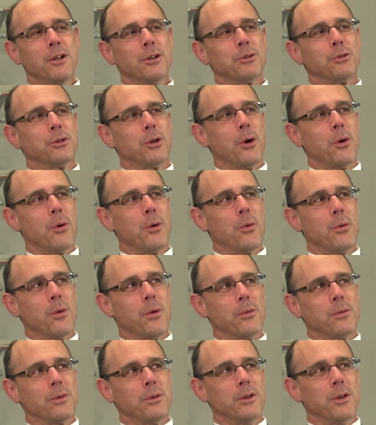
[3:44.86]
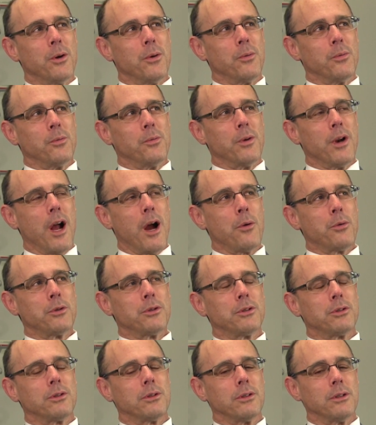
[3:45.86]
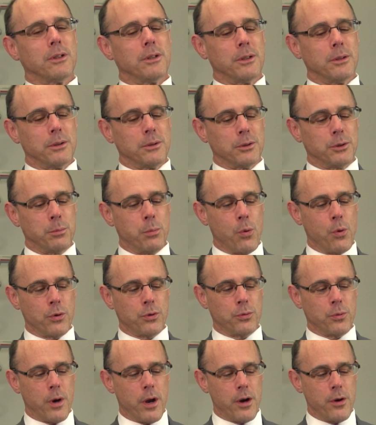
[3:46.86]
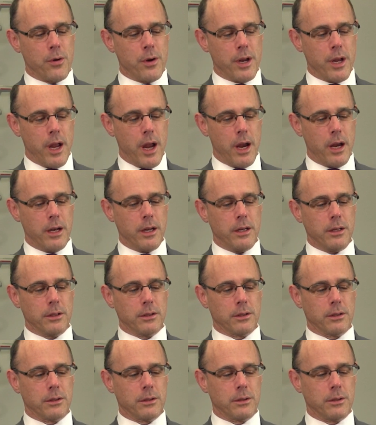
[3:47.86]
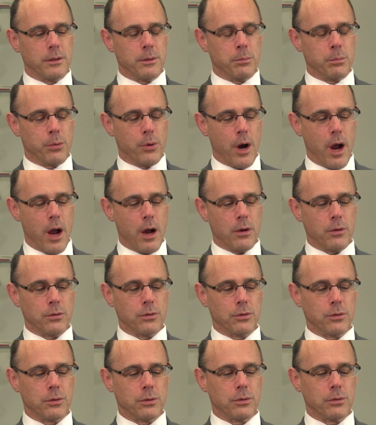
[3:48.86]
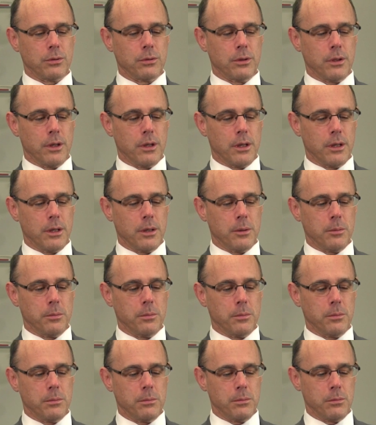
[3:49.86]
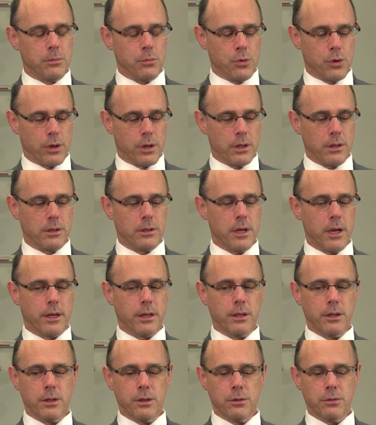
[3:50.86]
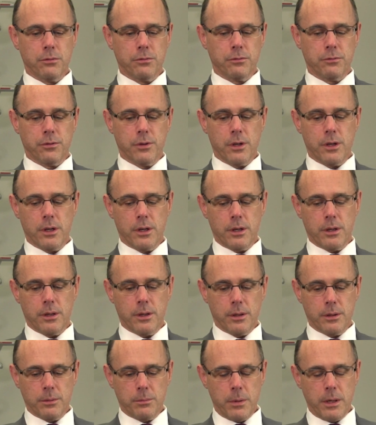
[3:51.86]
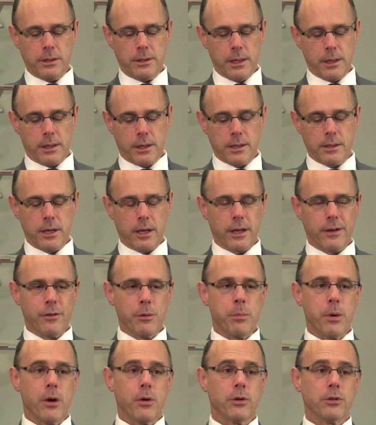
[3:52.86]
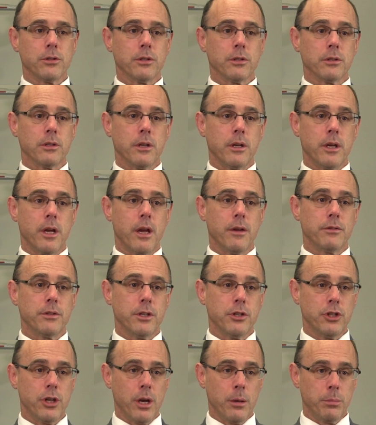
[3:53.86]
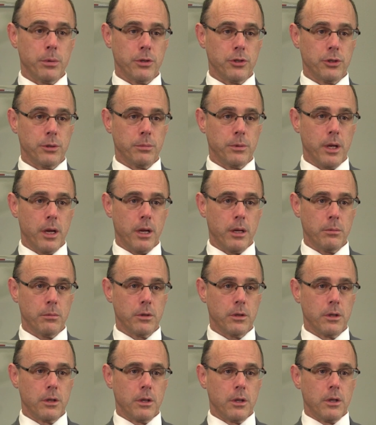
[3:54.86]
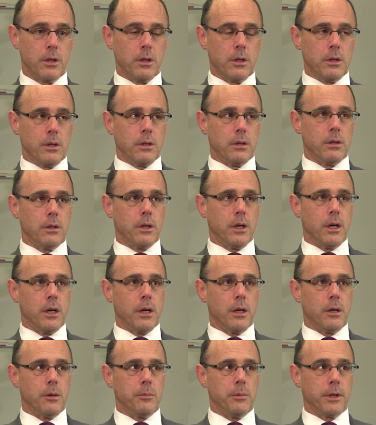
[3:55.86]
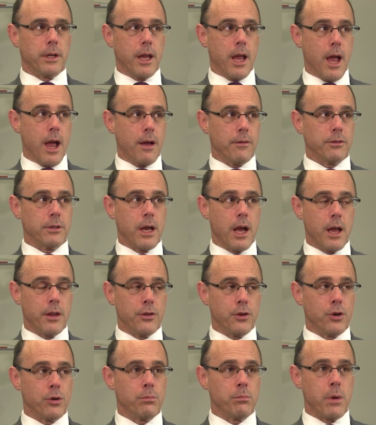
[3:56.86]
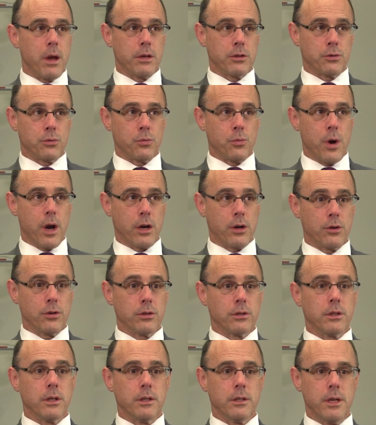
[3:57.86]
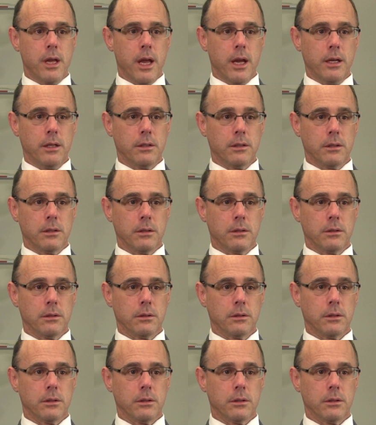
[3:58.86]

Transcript: So, you know, when I was a sports writer in the 80s, the Browns um, were consecutive, uh, made consecutive appearances in the AFC Championship game. Um, the Cavs had their best record to date.